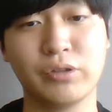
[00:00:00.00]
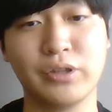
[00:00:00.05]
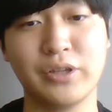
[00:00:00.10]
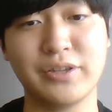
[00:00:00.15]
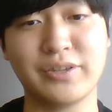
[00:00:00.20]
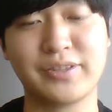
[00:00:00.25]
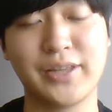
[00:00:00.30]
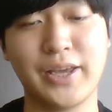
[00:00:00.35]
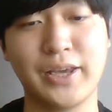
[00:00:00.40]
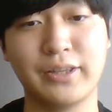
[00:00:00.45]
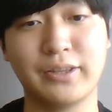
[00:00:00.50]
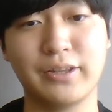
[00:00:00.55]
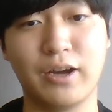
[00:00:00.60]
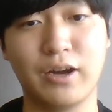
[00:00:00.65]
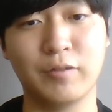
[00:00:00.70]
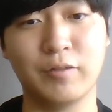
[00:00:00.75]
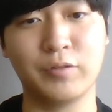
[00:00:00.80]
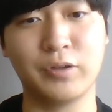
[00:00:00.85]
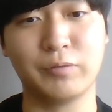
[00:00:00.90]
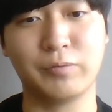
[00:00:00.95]
the state
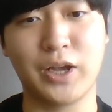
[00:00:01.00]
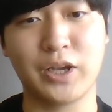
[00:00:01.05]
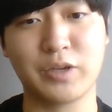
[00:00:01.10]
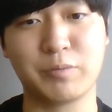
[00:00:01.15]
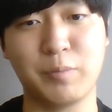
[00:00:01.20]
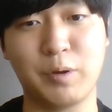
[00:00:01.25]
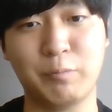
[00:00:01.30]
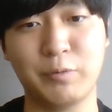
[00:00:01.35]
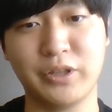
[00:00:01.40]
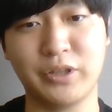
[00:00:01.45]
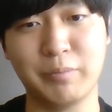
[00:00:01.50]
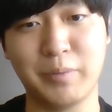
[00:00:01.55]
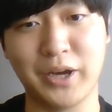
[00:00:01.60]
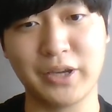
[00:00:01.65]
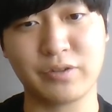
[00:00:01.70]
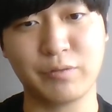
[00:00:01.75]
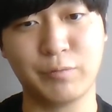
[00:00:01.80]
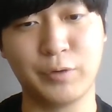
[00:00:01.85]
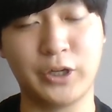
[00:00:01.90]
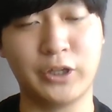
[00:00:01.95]
of the flash memory
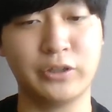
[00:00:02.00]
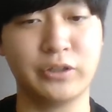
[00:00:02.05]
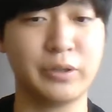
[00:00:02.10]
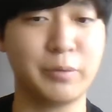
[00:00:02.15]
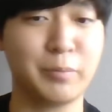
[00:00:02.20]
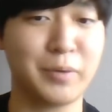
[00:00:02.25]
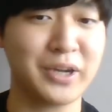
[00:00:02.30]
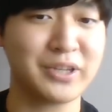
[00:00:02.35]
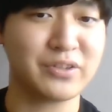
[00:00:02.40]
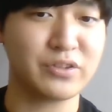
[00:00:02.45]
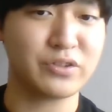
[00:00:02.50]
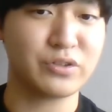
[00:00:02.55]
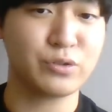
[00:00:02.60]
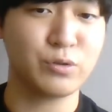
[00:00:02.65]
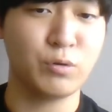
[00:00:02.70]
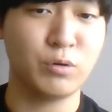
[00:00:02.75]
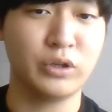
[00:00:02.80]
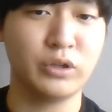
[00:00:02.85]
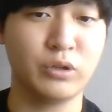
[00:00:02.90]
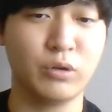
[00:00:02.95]
device, whether the device is
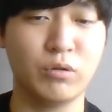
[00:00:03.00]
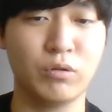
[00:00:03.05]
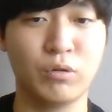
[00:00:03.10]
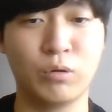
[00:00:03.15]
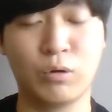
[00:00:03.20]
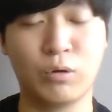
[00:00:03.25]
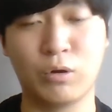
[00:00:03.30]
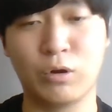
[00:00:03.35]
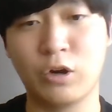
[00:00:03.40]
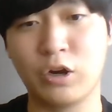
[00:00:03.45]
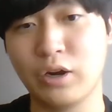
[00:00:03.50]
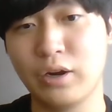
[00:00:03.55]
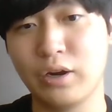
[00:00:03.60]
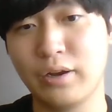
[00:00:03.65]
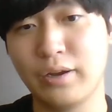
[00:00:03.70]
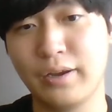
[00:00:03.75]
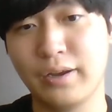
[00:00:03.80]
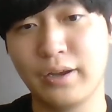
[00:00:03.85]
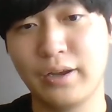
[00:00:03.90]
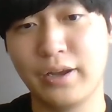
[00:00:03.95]
stored or
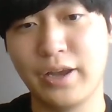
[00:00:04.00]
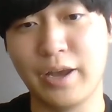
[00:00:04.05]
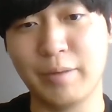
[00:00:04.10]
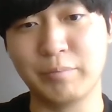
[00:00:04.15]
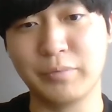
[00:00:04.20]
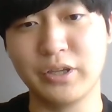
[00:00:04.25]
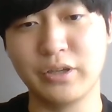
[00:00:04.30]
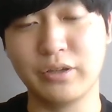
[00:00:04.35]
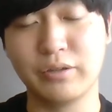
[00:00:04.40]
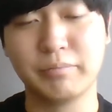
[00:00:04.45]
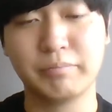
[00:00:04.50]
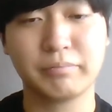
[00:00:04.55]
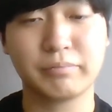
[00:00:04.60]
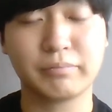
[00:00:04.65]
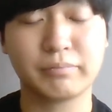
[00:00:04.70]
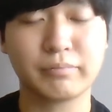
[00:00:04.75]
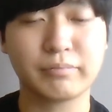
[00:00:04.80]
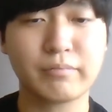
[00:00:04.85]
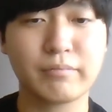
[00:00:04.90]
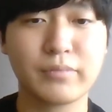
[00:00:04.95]
empty.
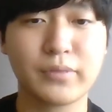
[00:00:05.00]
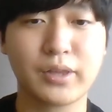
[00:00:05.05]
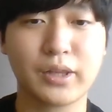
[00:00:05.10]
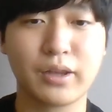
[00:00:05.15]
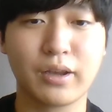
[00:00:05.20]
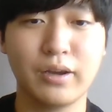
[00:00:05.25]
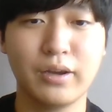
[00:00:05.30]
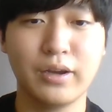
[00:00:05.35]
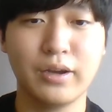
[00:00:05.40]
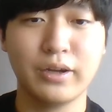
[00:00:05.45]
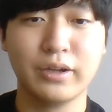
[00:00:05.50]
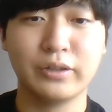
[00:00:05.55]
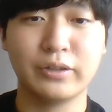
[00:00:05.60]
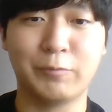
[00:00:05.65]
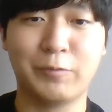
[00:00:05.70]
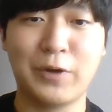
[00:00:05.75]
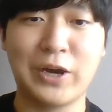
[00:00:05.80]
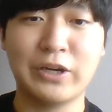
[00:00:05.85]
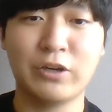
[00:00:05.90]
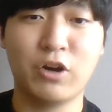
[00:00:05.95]
The
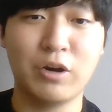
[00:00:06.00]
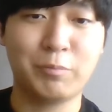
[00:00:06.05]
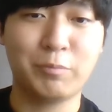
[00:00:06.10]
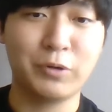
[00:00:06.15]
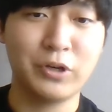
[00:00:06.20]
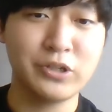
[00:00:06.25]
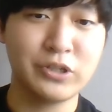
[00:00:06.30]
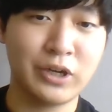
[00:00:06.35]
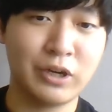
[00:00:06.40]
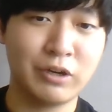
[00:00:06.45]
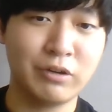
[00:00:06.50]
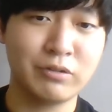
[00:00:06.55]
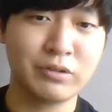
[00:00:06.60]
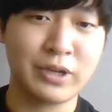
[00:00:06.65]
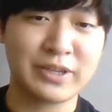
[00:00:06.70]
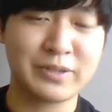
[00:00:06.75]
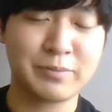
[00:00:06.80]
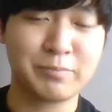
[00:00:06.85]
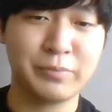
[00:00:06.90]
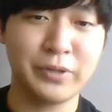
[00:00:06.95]
final operation I will
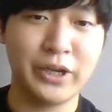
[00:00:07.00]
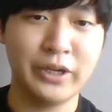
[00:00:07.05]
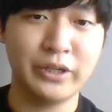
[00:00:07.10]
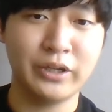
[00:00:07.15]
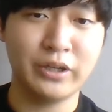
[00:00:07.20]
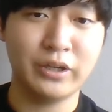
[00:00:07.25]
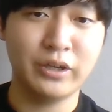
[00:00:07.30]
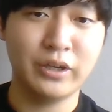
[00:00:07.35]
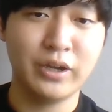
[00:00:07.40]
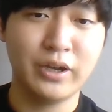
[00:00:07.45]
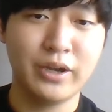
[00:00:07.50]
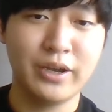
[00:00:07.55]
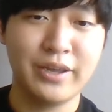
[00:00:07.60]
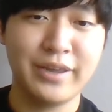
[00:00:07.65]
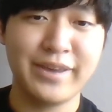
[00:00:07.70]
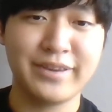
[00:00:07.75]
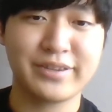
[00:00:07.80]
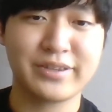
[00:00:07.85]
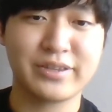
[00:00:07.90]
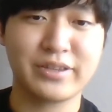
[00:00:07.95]
explain
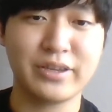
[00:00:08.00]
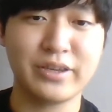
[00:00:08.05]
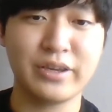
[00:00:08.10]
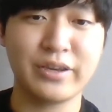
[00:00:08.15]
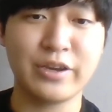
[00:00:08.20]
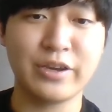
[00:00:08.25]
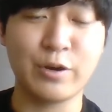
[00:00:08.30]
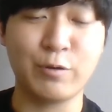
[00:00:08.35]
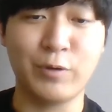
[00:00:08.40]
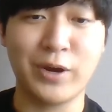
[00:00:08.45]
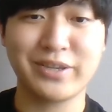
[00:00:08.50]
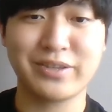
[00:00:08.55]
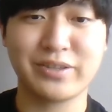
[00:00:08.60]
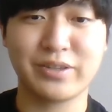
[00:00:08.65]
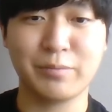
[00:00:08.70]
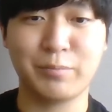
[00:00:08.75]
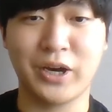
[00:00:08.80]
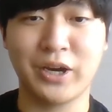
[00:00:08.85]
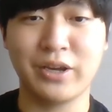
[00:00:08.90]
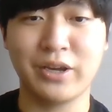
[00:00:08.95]
is the
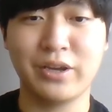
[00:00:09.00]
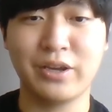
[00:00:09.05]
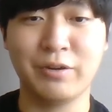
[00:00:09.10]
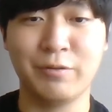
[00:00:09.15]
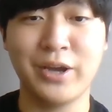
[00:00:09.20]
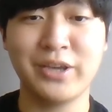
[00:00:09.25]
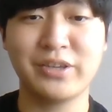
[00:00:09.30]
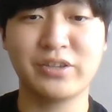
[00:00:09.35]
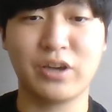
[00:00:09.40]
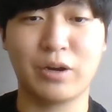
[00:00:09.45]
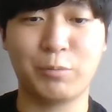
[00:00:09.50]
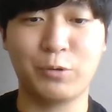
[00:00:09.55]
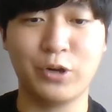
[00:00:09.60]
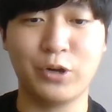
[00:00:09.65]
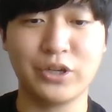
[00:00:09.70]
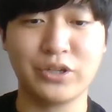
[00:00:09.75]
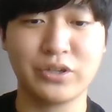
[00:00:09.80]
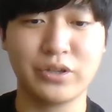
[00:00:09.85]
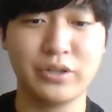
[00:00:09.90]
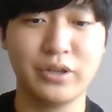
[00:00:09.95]
erase
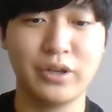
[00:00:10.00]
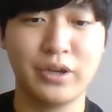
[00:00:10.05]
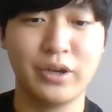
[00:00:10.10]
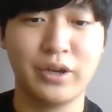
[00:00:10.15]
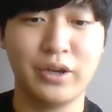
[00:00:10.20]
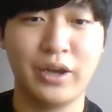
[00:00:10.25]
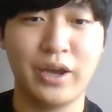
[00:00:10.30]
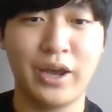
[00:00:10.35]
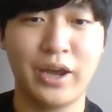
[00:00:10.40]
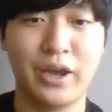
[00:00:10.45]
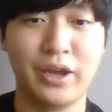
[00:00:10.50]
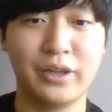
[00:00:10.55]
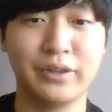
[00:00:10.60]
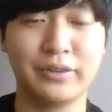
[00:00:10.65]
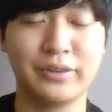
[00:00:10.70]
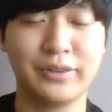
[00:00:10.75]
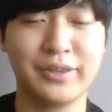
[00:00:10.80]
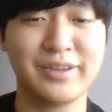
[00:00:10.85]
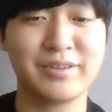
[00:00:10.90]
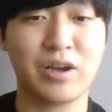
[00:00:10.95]
operation,
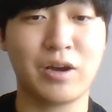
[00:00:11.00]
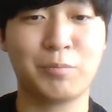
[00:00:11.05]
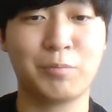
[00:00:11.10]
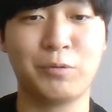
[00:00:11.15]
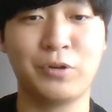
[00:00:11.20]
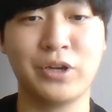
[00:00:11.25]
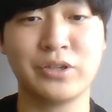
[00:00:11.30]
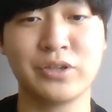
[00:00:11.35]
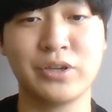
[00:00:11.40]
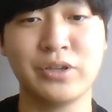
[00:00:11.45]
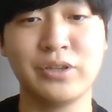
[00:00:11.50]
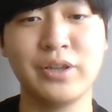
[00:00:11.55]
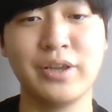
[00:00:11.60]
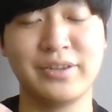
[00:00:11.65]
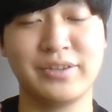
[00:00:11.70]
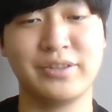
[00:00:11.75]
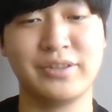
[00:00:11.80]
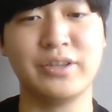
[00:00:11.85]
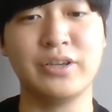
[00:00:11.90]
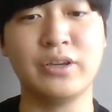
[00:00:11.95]
and this operation
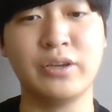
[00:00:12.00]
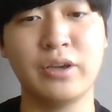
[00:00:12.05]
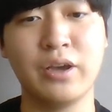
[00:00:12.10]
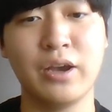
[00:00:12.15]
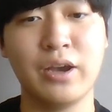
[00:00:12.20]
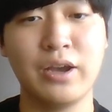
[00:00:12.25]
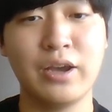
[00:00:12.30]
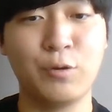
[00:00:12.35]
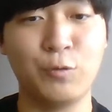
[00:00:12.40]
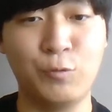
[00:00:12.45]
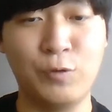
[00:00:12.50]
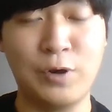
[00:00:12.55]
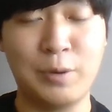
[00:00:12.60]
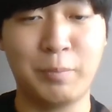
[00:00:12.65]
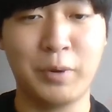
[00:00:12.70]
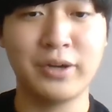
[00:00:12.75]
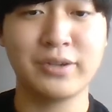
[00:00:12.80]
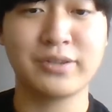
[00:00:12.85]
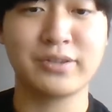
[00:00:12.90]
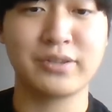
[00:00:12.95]
is the
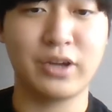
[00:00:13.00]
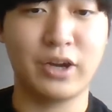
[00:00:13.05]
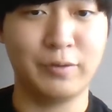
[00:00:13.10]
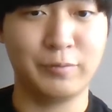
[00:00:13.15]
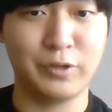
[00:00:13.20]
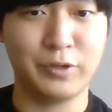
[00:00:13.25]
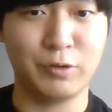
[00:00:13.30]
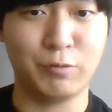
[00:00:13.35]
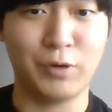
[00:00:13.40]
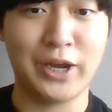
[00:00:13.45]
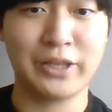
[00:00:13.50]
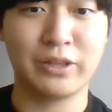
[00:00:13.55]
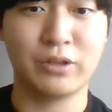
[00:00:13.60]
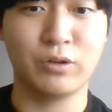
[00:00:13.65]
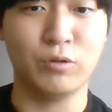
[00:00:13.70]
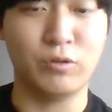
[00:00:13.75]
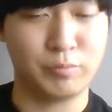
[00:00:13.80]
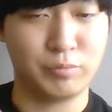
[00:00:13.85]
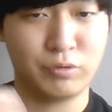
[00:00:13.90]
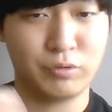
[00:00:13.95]
reverse of the write
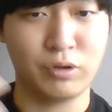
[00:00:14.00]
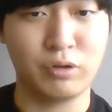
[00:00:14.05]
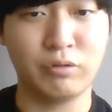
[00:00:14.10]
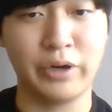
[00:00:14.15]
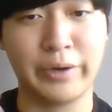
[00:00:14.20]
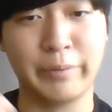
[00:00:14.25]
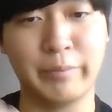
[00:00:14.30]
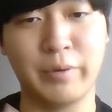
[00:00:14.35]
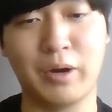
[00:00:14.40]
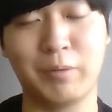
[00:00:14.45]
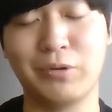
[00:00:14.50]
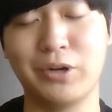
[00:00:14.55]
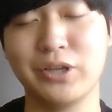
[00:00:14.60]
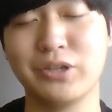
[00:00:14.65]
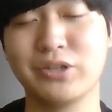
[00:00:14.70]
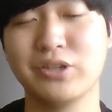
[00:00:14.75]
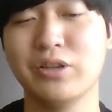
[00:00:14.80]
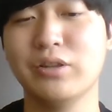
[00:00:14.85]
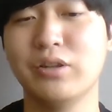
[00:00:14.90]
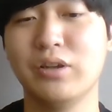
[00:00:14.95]
or program
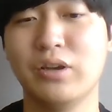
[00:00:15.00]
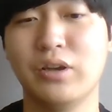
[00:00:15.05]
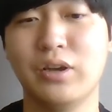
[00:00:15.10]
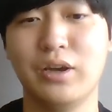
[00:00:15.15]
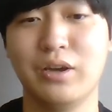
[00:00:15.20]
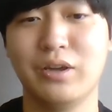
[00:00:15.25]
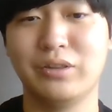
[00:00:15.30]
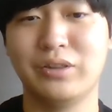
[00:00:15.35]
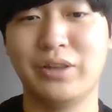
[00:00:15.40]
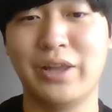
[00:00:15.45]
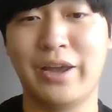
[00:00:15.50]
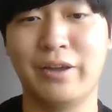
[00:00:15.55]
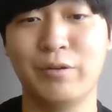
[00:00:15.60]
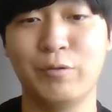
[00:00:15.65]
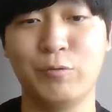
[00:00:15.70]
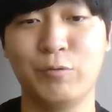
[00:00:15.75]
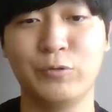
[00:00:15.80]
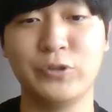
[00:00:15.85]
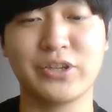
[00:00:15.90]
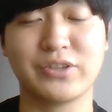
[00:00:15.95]
operation, that
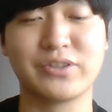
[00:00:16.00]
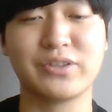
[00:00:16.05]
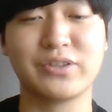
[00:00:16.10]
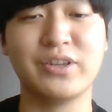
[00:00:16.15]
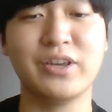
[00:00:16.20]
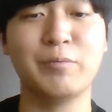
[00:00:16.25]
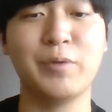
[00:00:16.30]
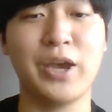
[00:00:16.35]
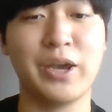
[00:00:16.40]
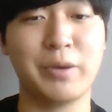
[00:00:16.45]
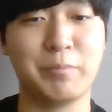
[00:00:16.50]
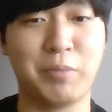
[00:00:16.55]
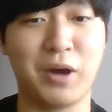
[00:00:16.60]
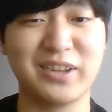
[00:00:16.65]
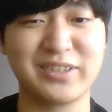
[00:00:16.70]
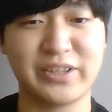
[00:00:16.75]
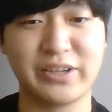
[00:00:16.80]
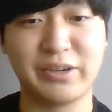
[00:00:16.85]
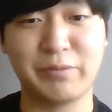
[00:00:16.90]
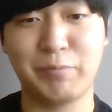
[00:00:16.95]
we just give a
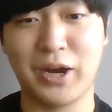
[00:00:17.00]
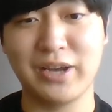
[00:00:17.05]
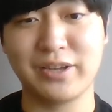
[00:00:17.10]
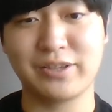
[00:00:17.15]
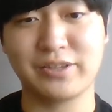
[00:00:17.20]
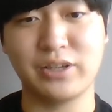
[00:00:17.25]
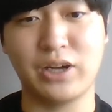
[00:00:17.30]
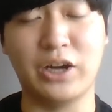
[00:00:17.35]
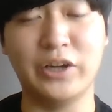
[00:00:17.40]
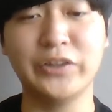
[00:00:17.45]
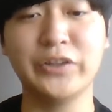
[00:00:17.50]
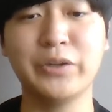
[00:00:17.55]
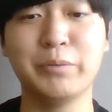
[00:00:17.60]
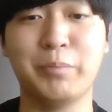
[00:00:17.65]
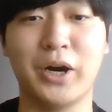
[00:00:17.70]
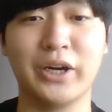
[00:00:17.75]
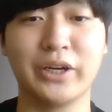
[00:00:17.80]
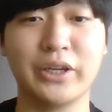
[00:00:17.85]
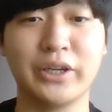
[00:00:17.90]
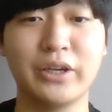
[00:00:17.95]
positive bias on the
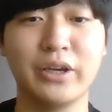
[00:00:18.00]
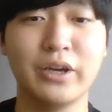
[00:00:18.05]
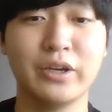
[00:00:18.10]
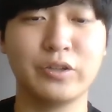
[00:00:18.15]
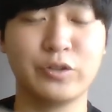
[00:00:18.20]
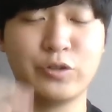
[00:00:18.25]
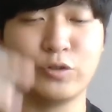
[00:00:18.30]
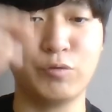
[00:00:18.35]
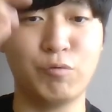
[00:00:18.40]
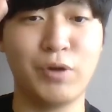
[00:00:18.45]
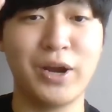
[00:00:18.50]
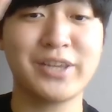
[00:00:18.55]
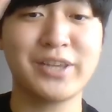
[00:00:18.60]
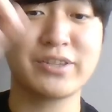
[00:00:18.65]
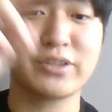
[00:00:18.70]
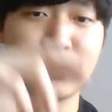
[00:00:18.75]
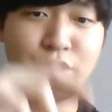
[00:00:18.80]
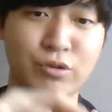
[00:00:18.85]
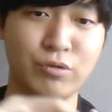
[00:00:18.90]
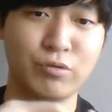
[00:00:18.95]
body to
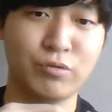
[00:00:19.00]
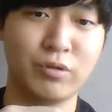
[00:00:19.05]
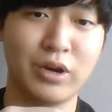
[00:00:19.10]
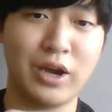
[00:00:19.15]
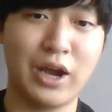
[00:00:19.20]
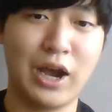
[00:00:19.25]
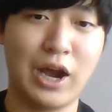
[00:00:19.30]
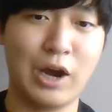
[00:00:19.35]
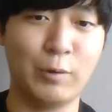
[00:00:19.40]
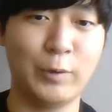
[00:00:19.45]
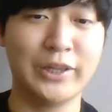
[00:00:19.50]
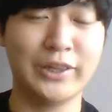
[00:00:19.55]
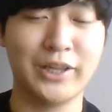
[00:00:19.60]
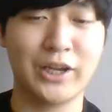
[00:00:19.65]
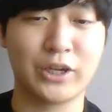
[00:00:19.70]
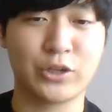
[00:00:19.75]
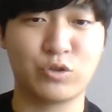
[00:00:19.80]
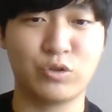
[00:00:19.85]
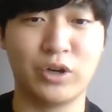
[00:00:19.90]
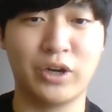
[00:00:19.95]
rescue our
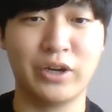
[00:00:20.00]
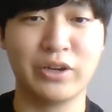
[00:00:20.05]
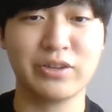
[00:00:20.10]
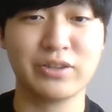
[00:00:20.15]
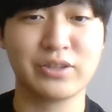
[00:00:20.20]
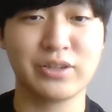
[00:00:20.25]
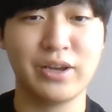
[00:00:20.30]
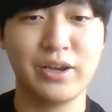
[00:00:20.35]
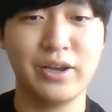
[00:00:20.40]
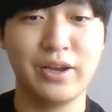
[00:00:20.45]
electrons,